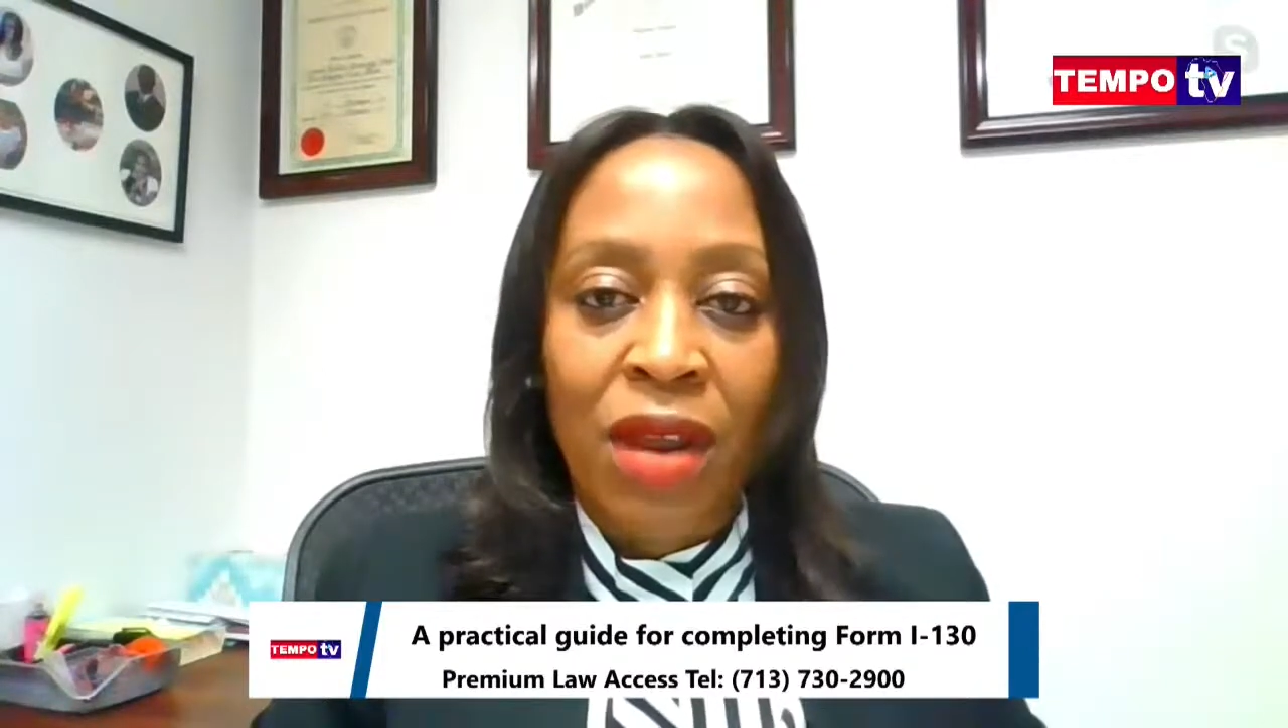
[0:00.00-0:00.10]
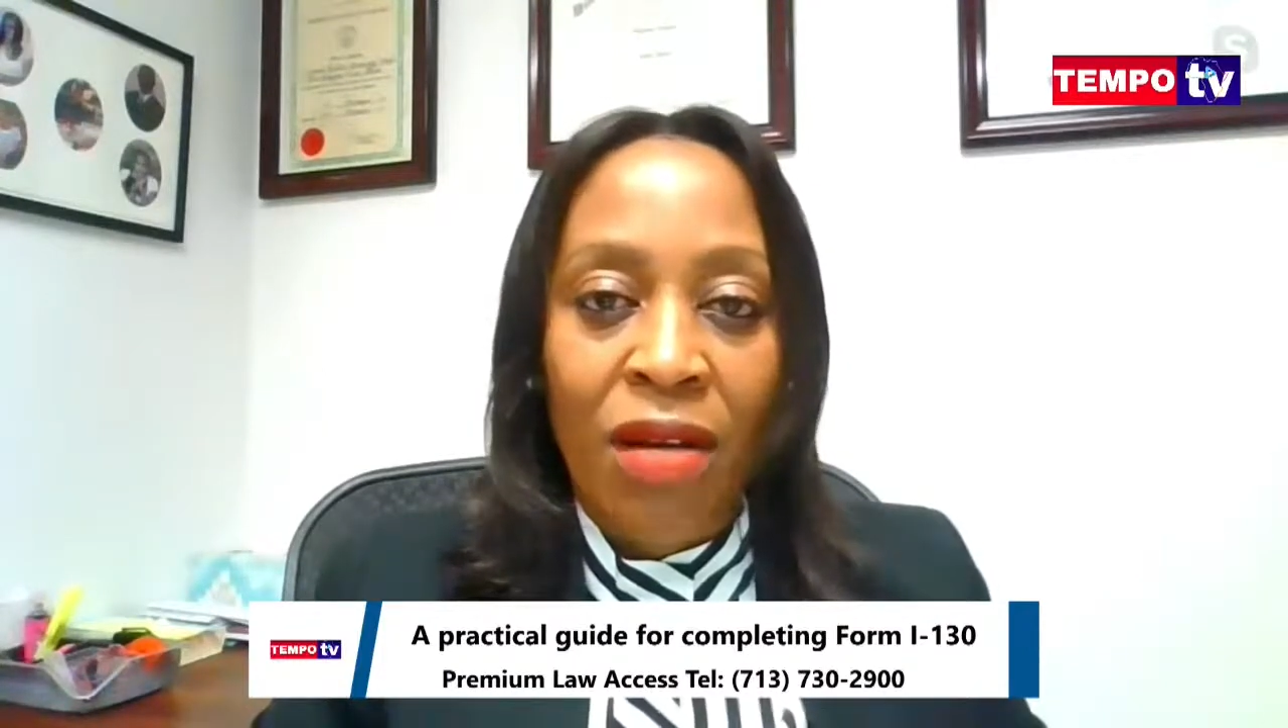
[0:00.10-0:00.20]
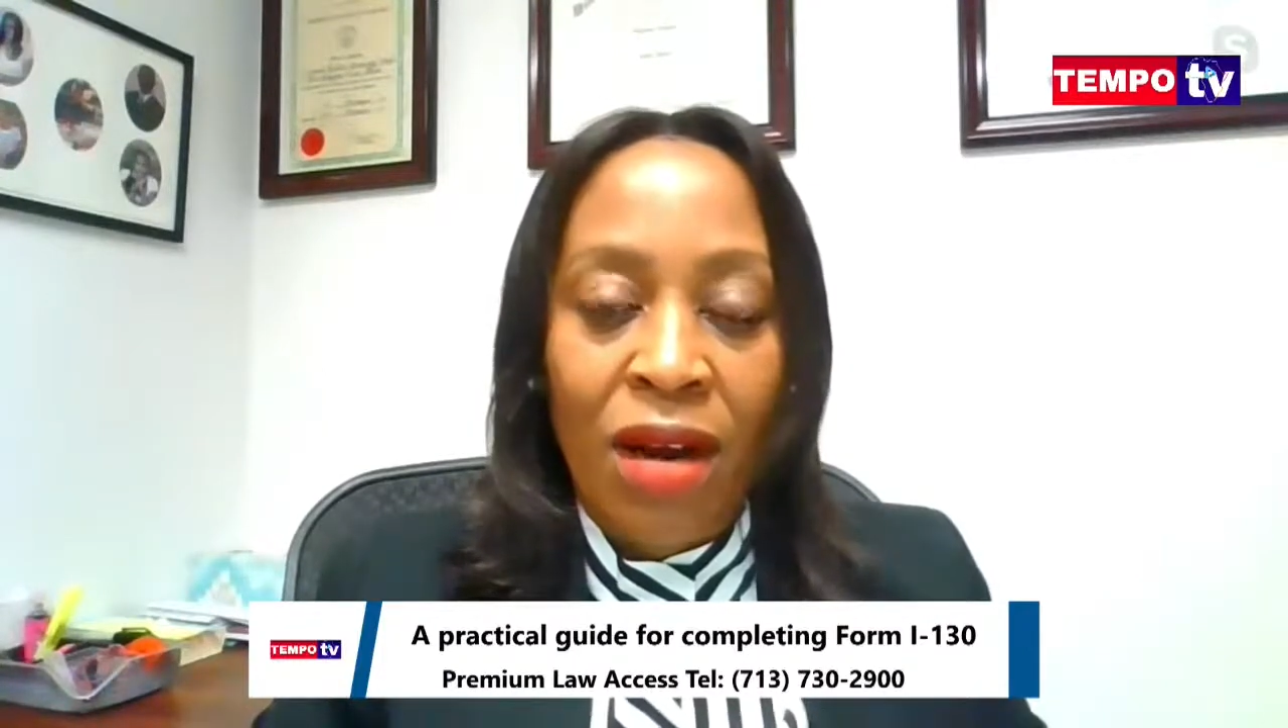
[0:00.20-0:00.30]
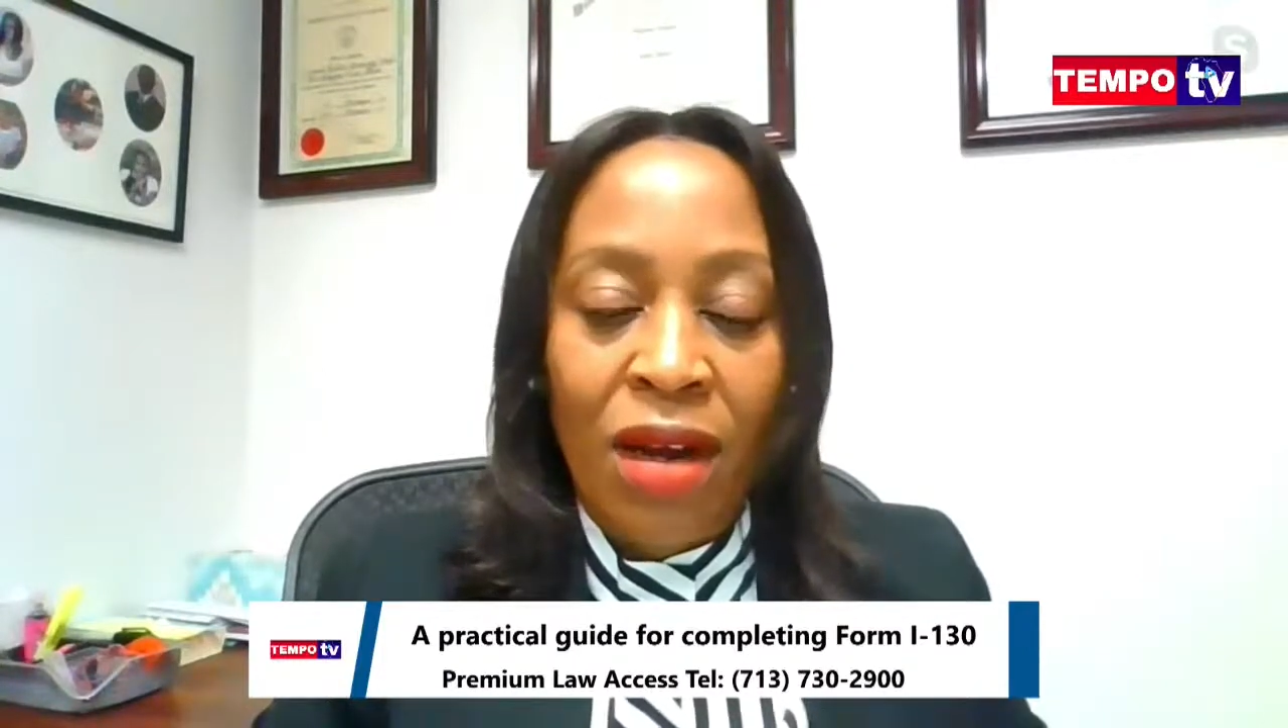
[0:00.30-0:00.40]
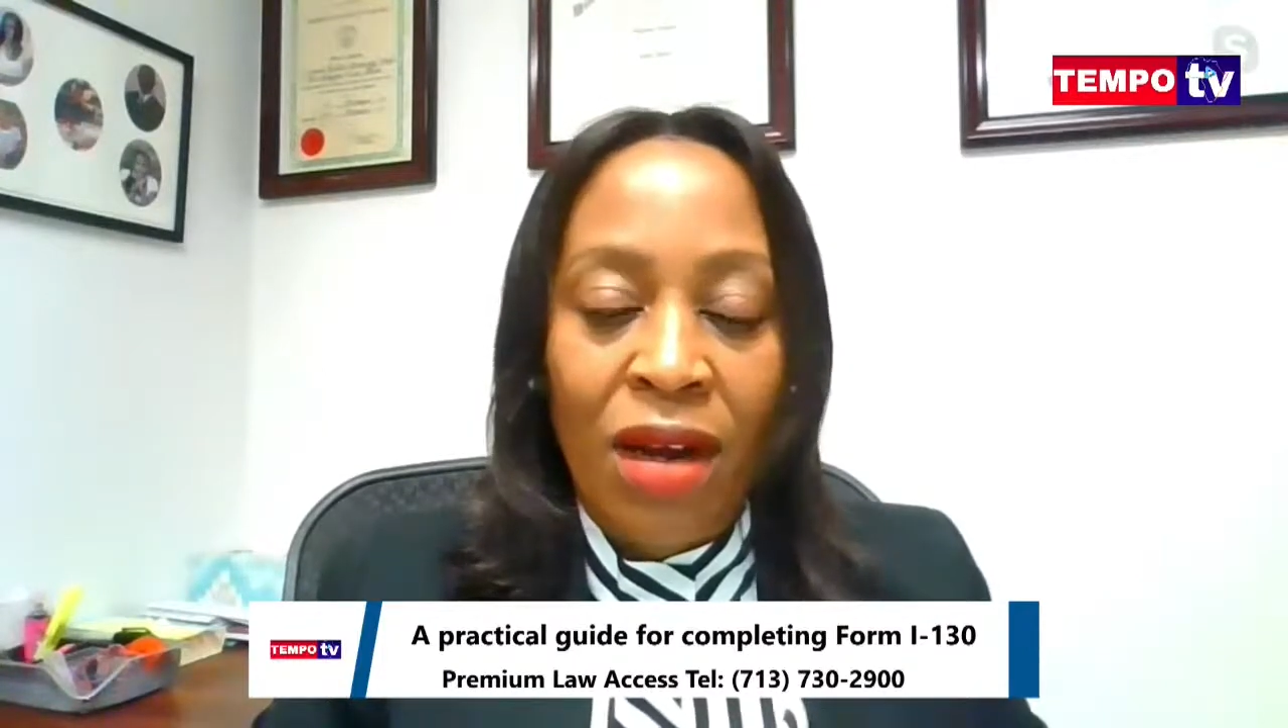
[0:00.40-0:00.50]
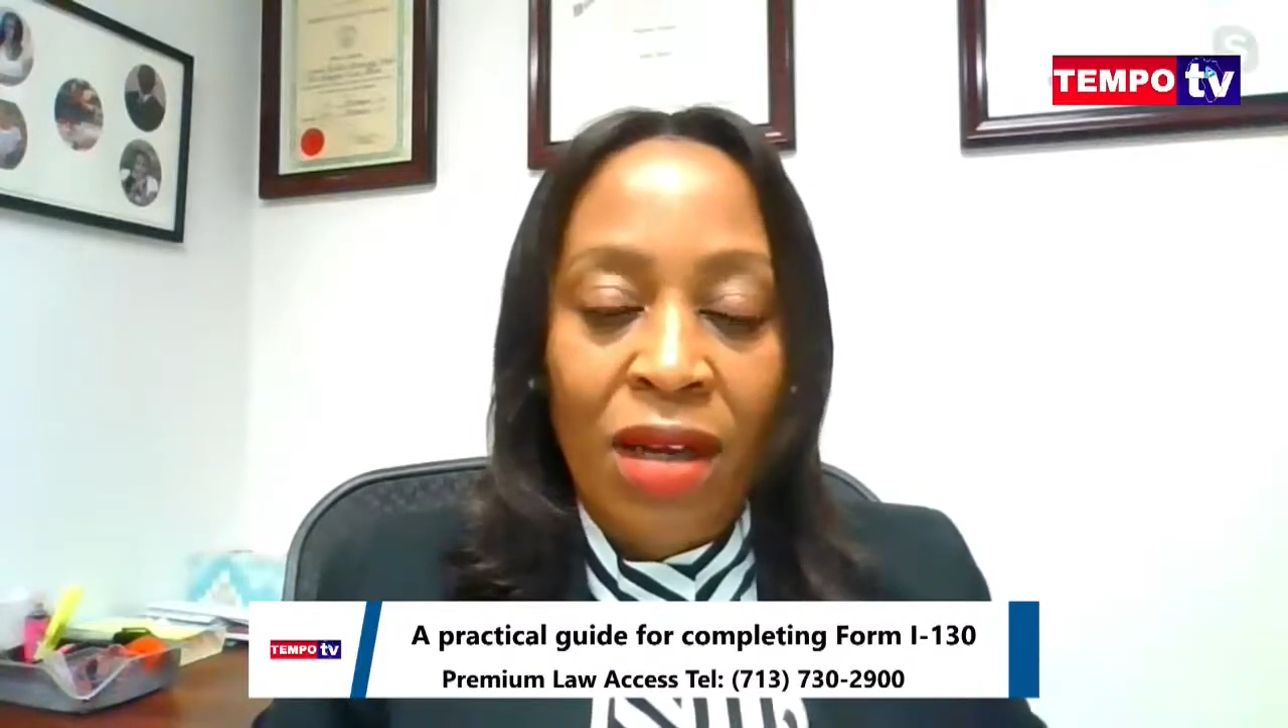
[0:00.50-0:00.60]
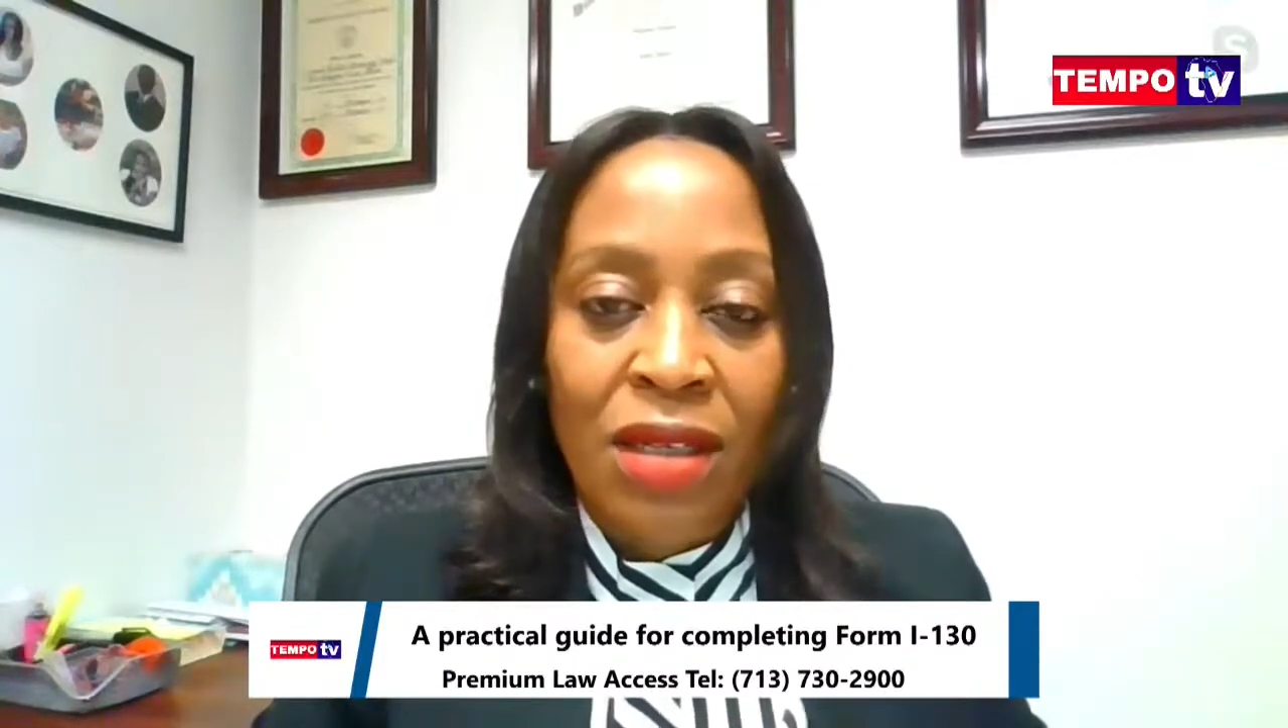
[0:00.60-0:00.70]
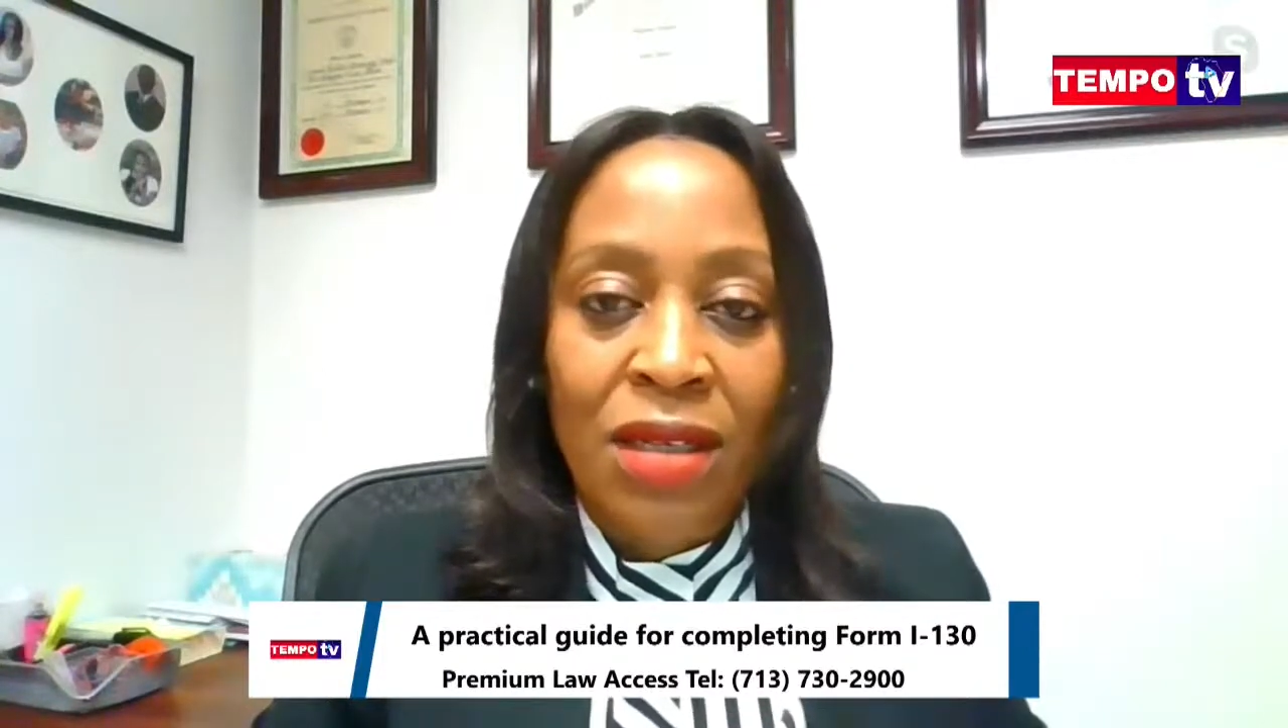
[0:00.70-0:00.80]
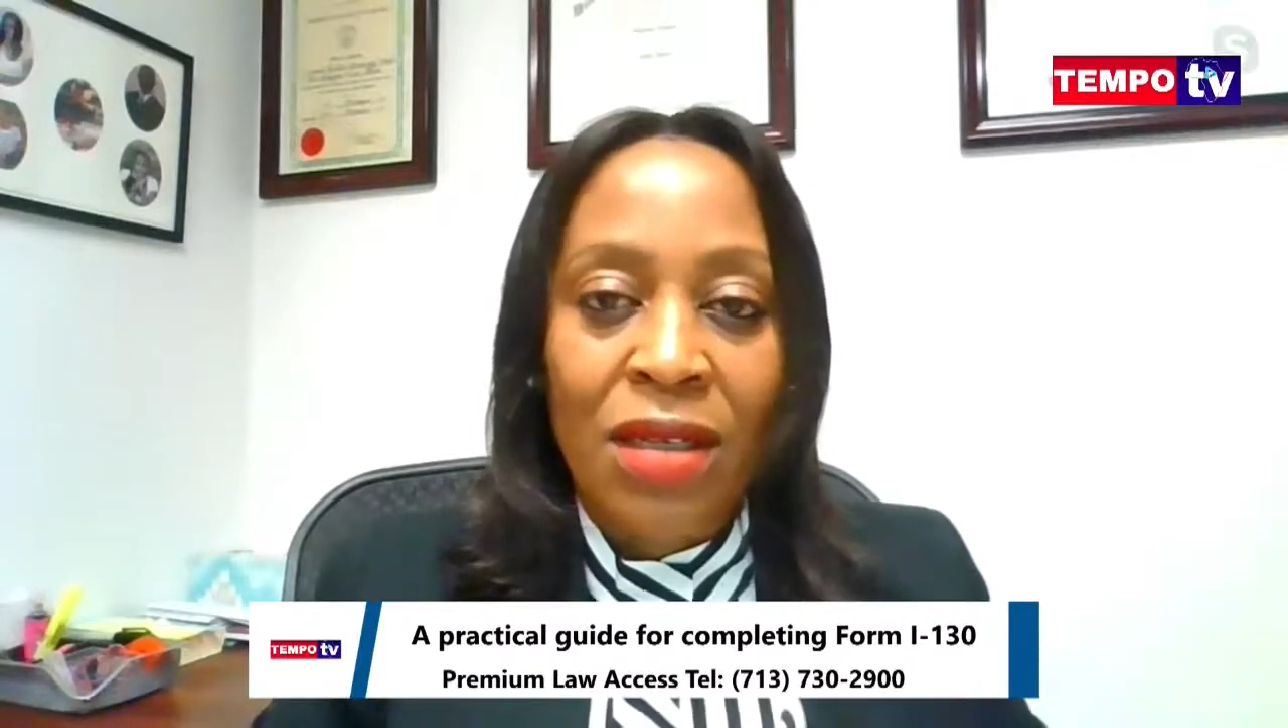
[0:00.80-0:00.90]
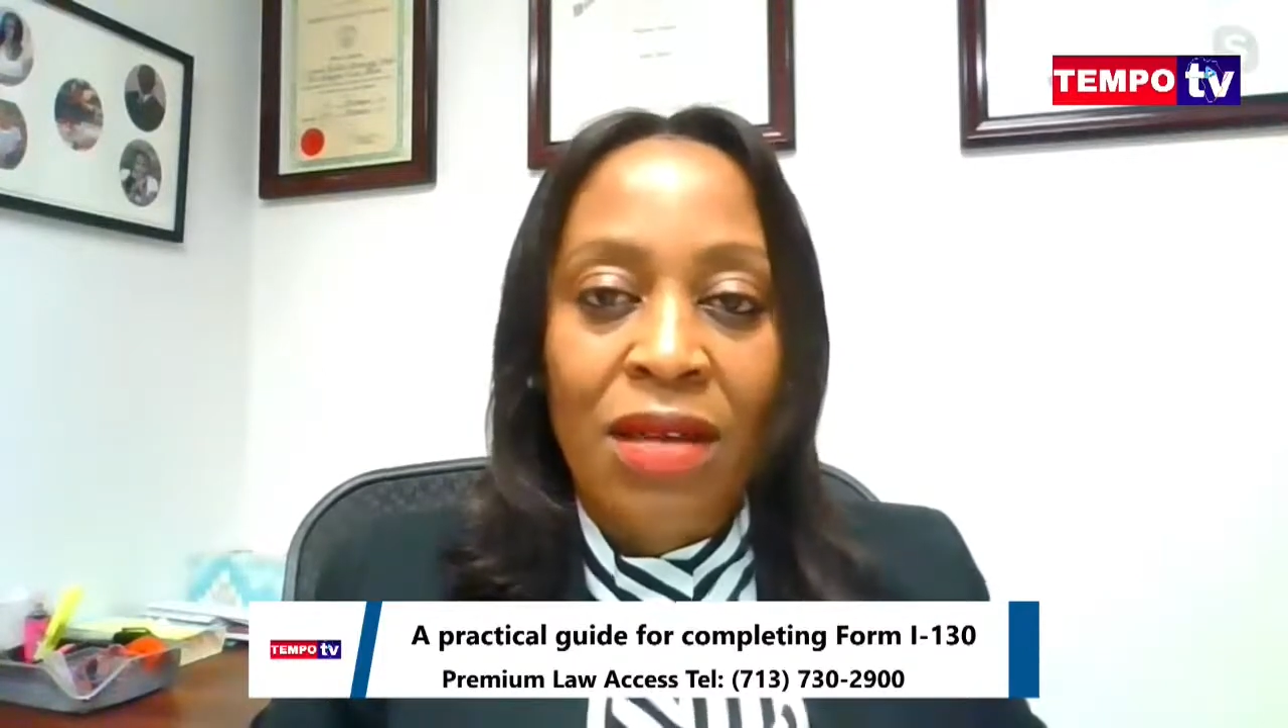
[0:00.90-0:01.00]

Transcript: a green card.